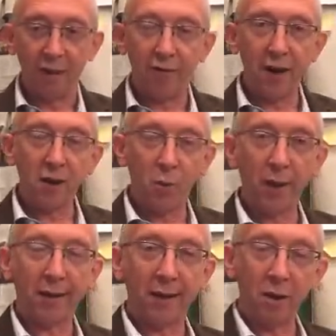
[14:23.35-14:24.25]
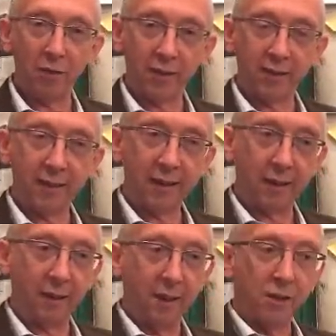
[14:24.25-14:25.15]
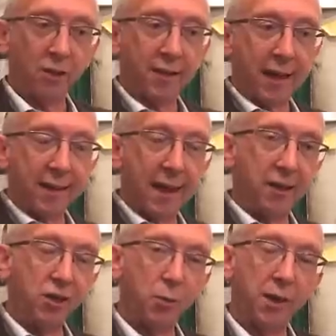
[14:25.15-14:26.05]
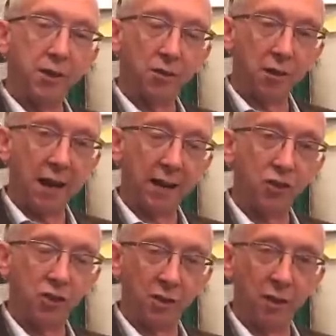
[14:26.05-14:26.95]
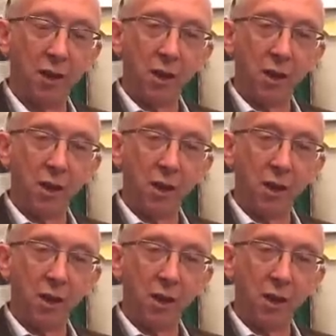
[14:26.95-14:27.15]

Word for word: And very quickly on the till, just that casual interaction